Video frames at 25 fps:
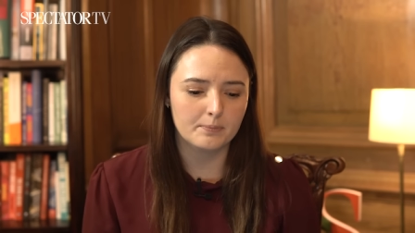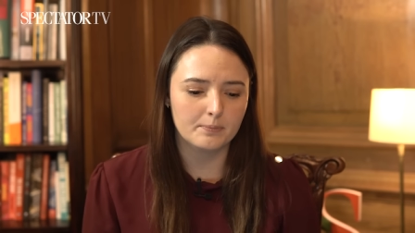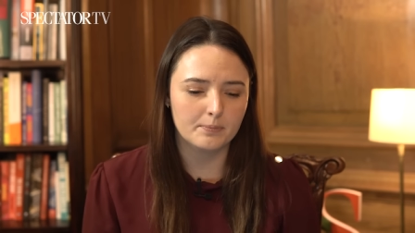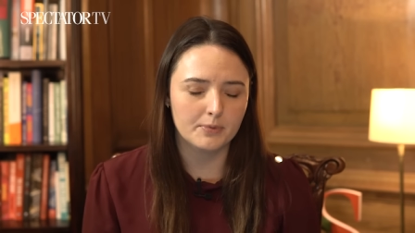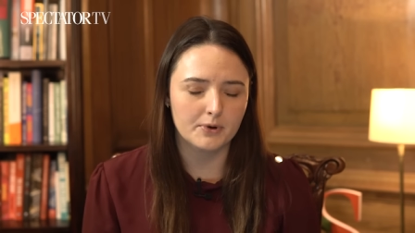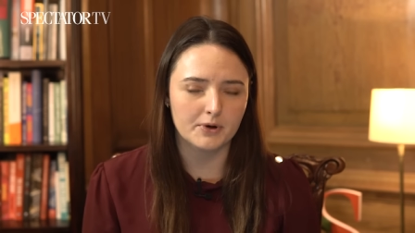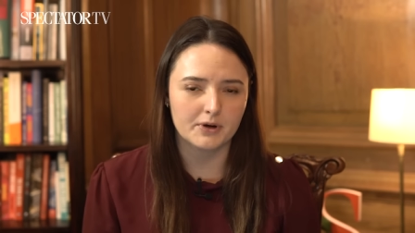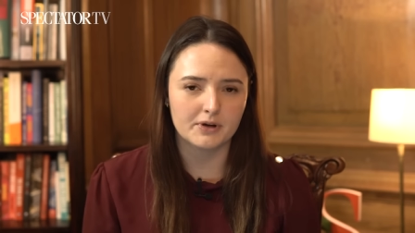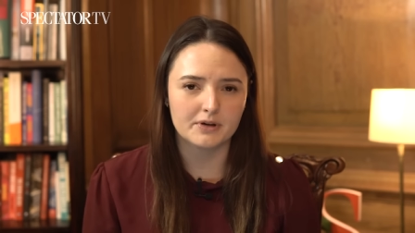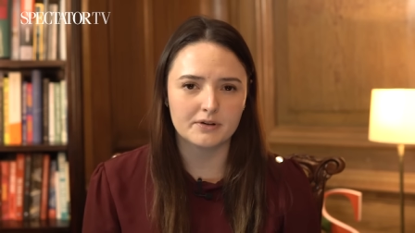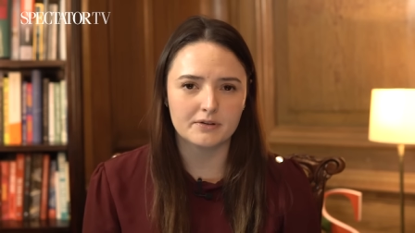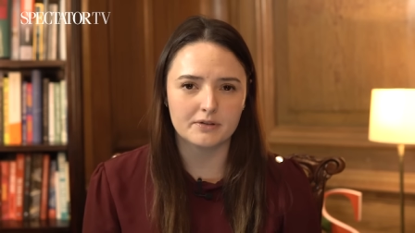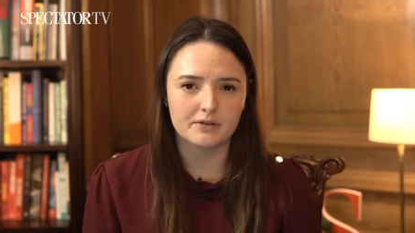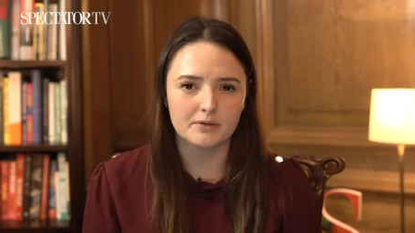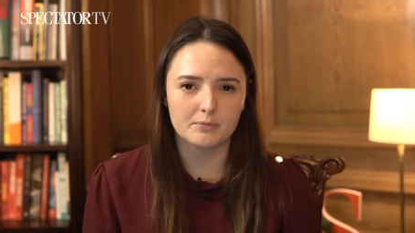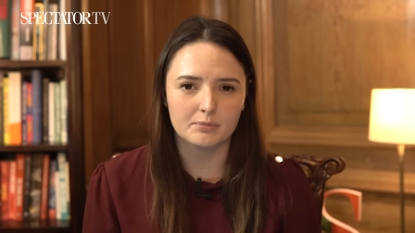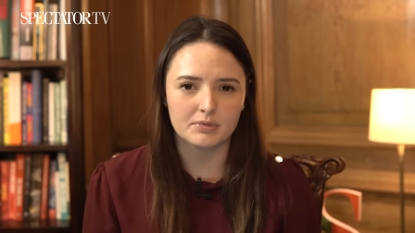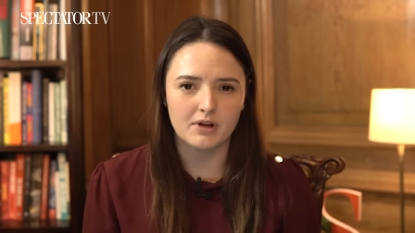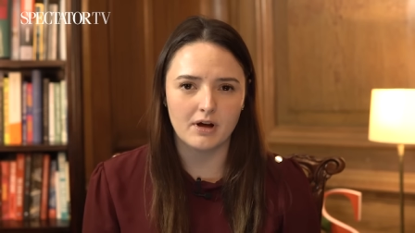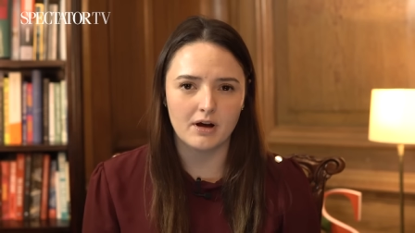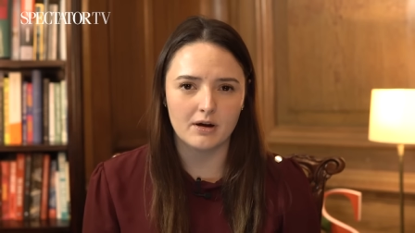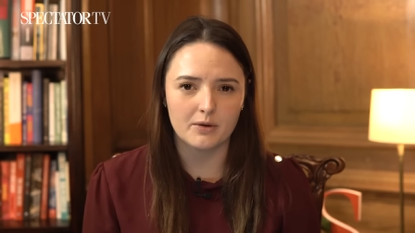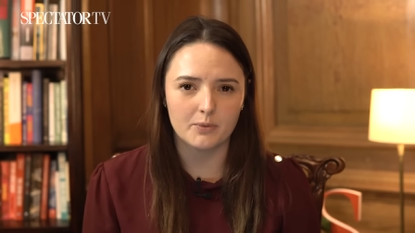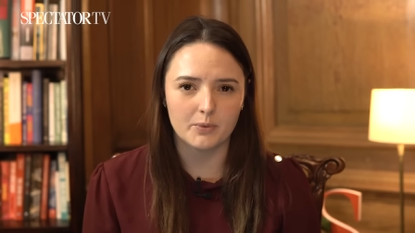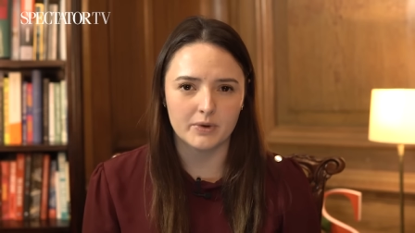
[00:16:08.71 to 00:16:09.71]
book, The
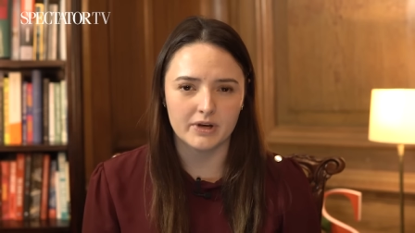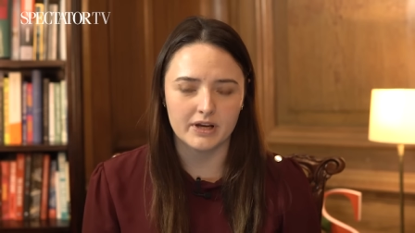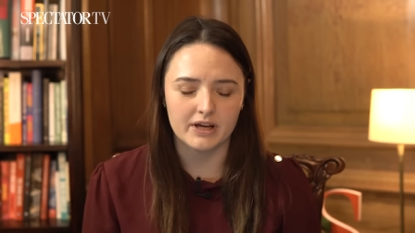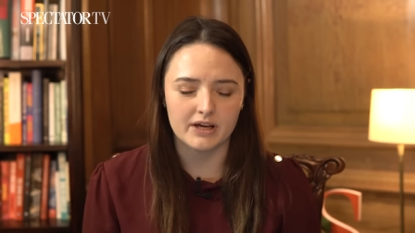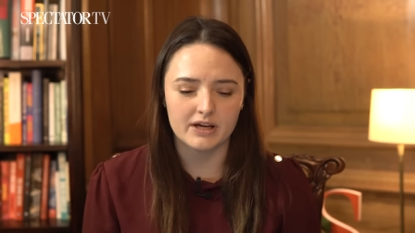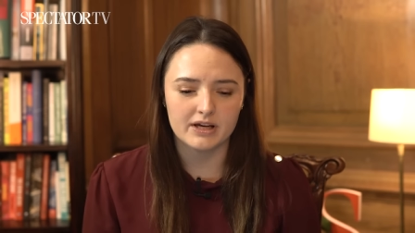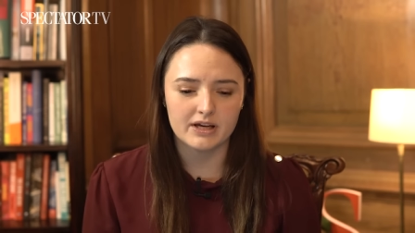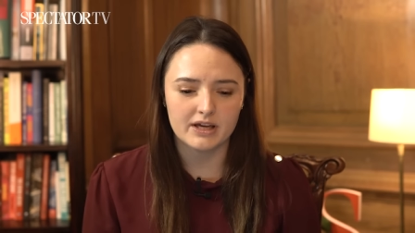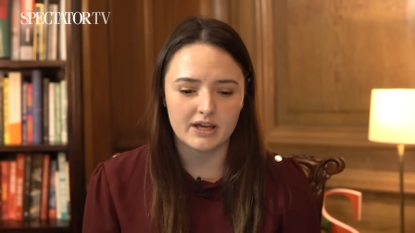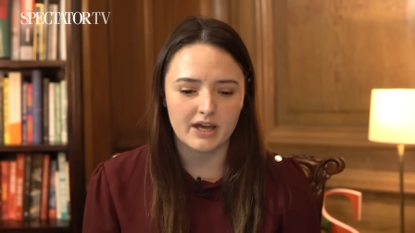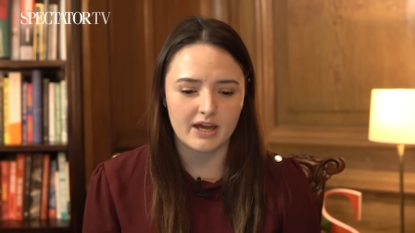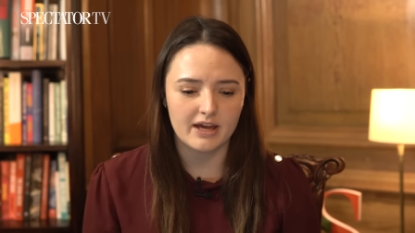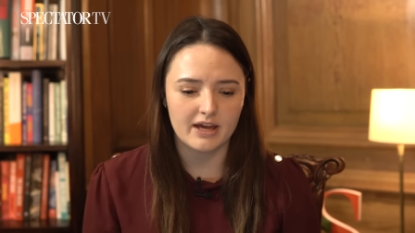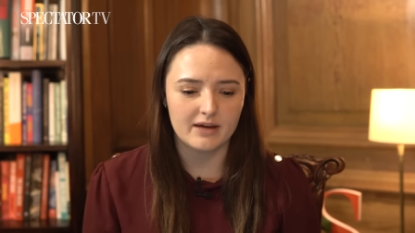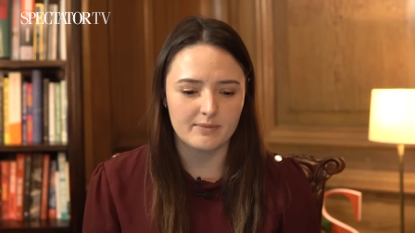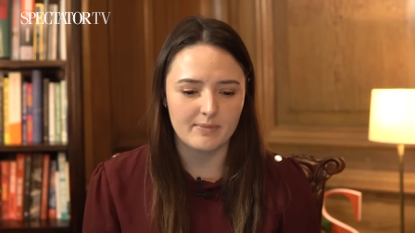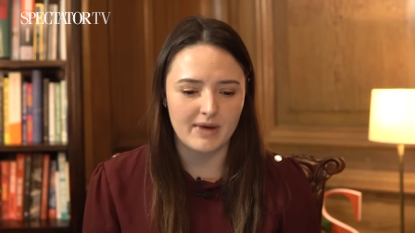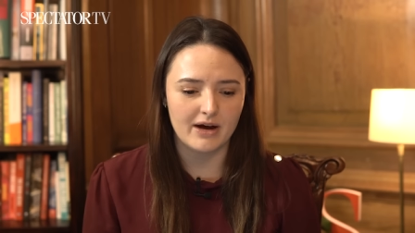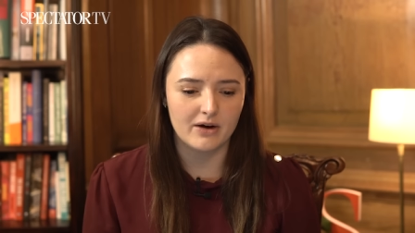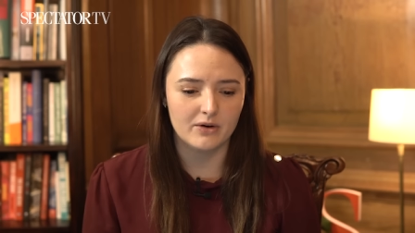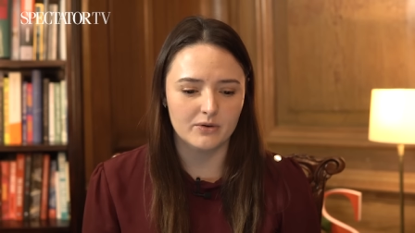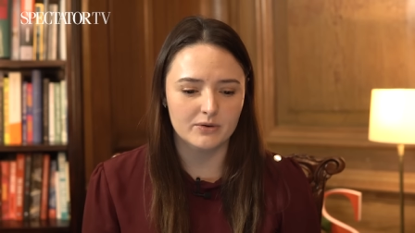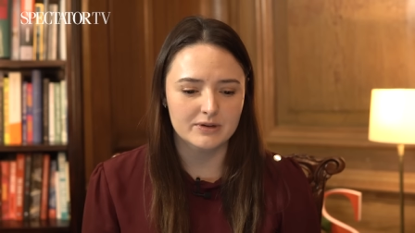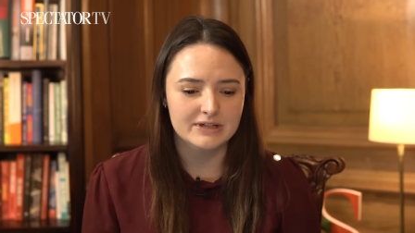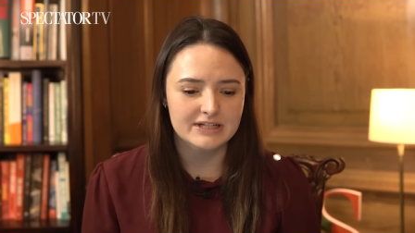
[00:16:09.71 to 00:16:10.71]
Plot, when it came
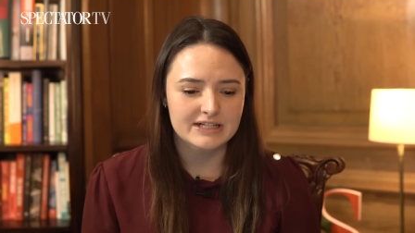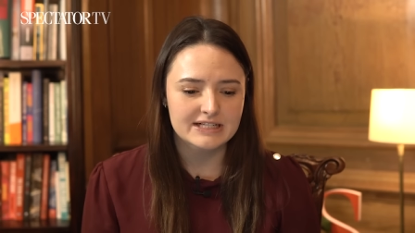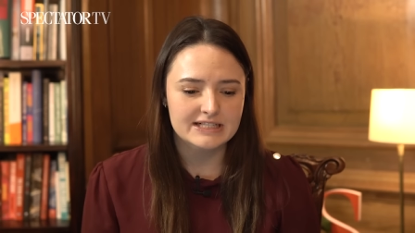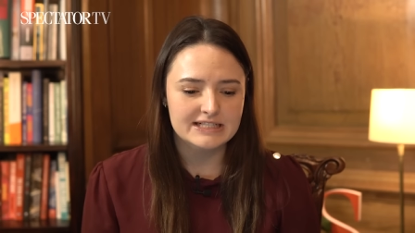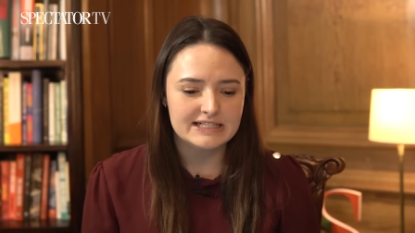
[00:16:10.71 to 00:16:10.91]
out